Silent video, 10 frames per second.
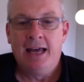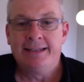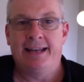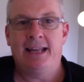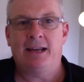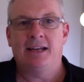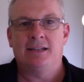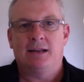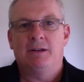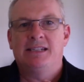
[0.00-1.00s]
Today I'm going to
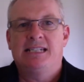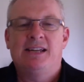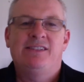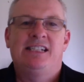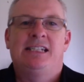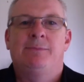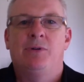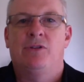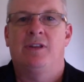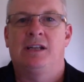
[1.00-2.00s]
talk about seven
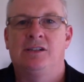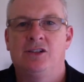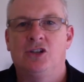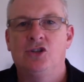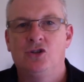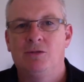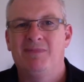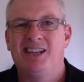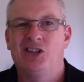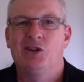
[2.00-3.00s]
simple things you can do to
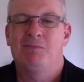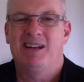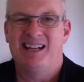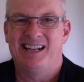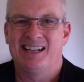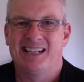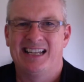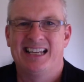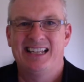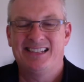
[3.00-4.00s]
make your blog
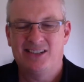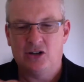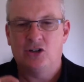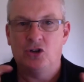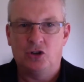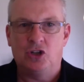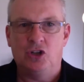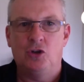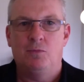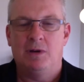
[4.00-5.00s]
start earning
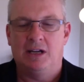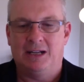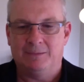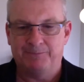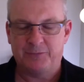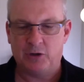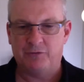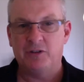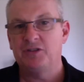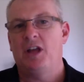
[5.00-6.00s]
you money. So
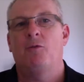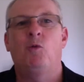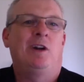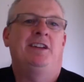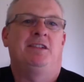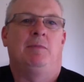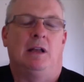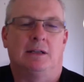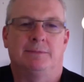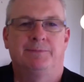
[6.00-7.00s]
first off, what is a blog?